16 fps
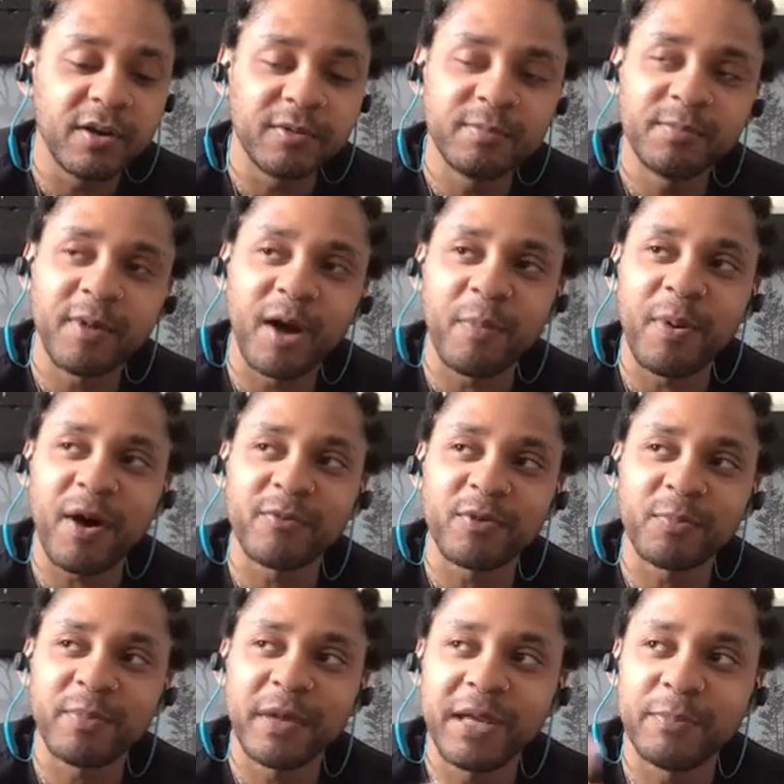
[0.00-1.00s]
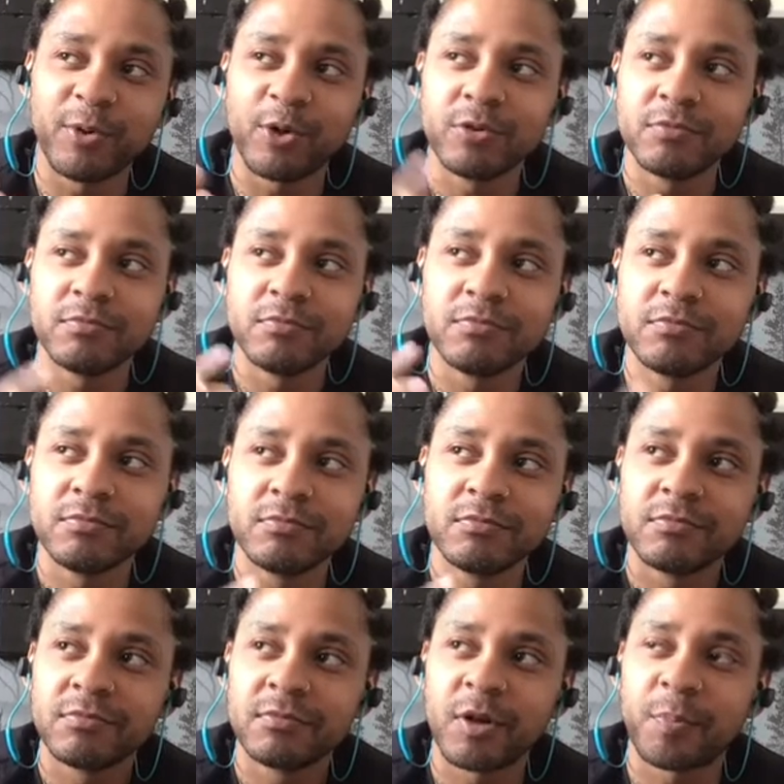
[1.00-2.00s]
Apart from people,
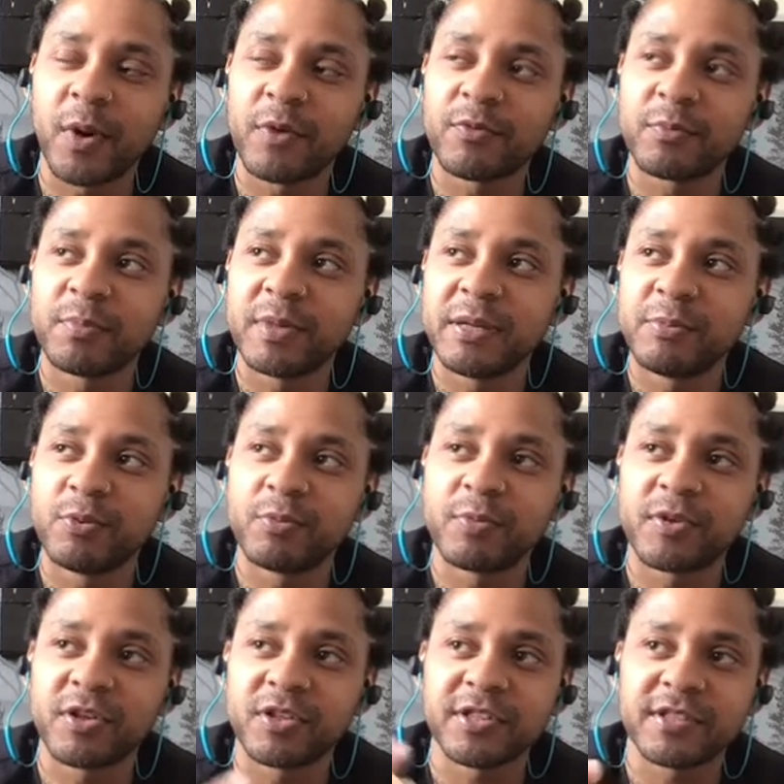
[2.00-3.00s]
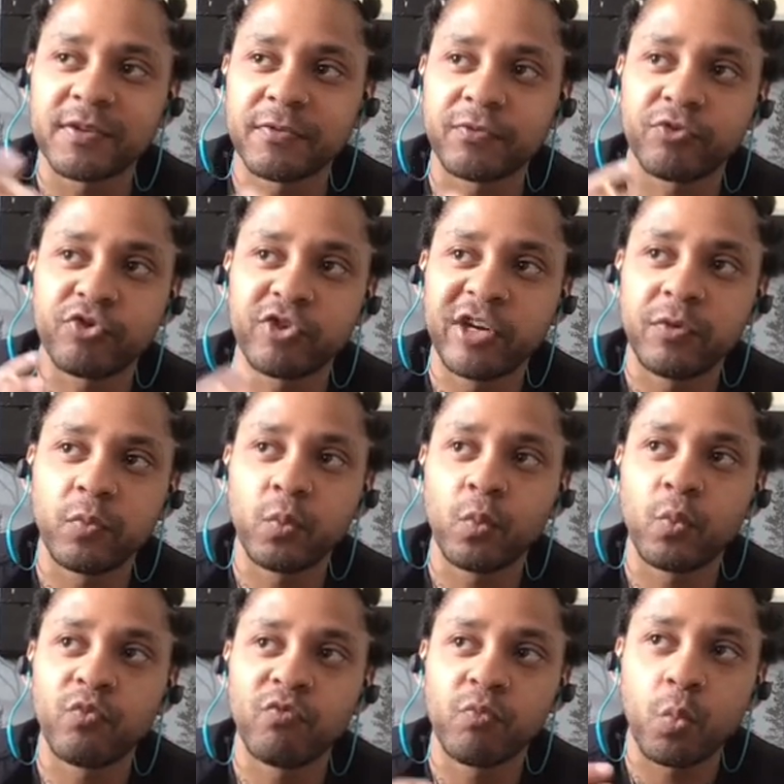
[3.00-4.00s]
because it's a free
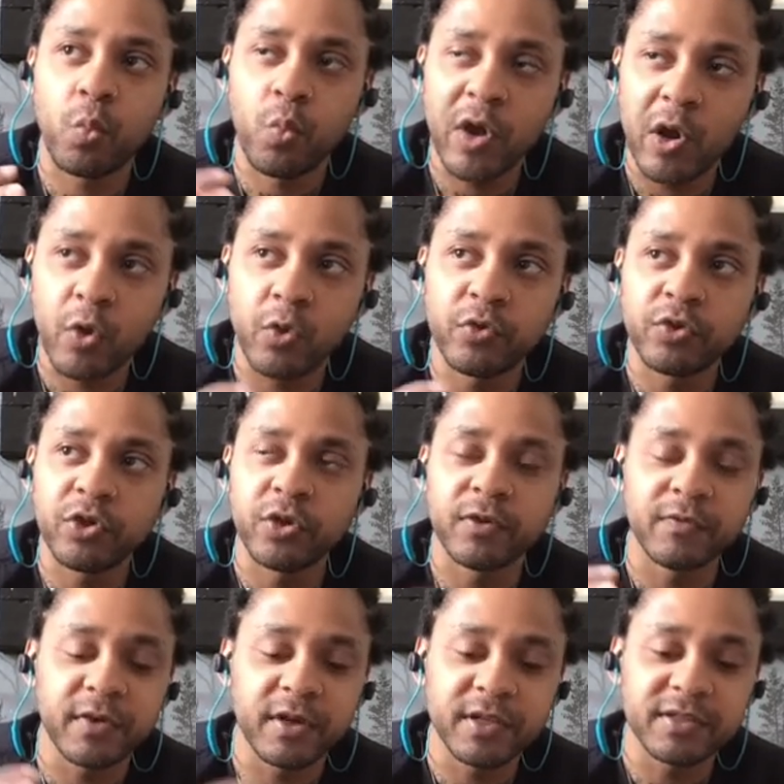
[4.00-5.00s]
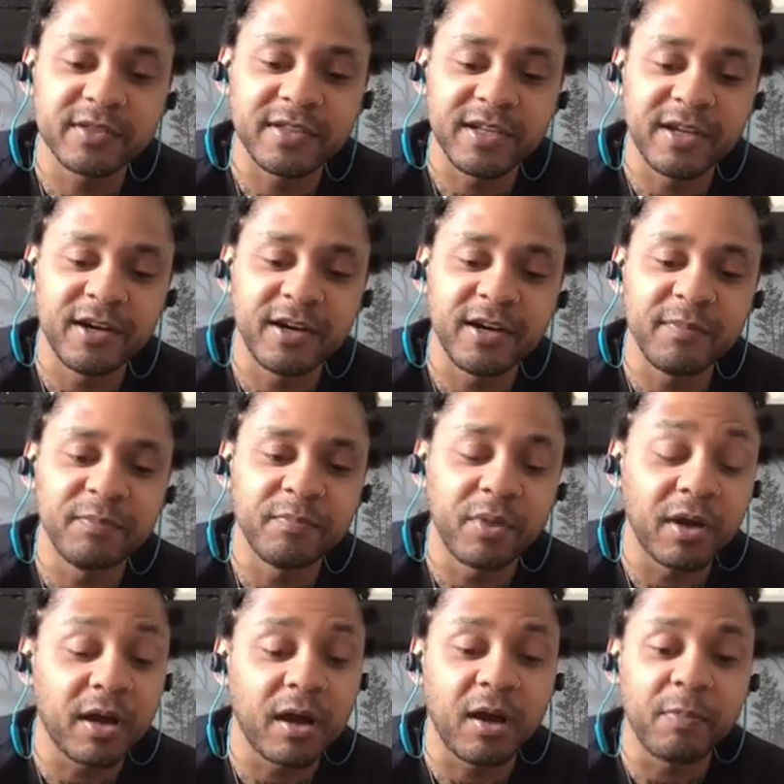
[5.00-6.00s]
will universe. But
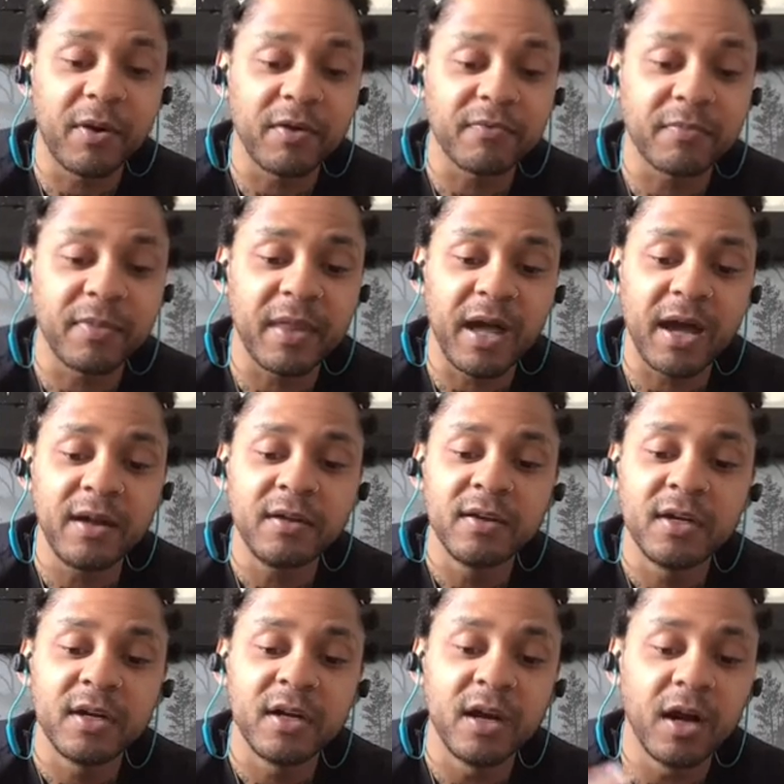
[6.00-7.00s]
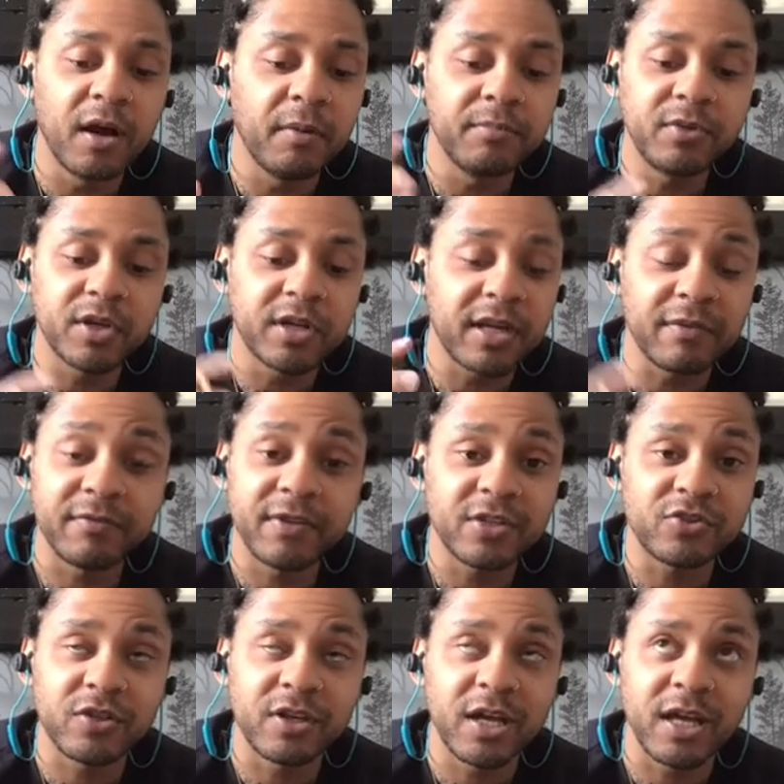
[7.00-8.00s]
apart from that, you can have
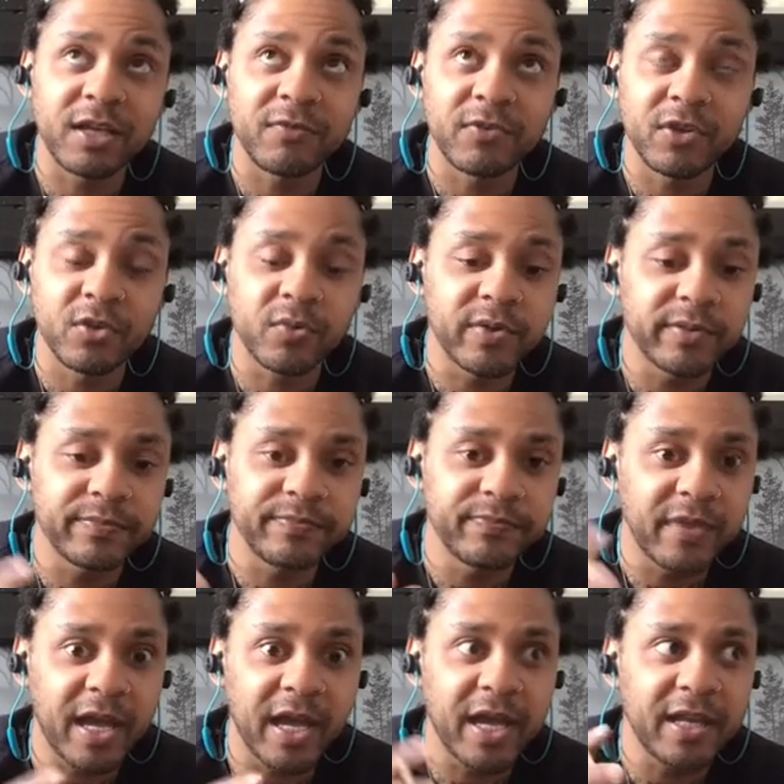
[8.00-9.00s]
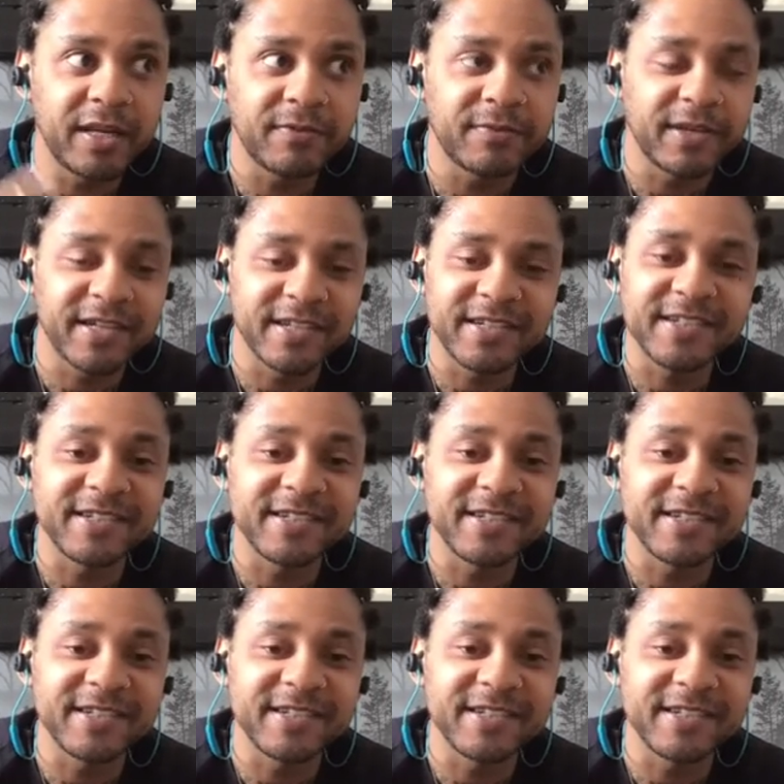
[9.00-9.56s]
literally anything you want. Anything.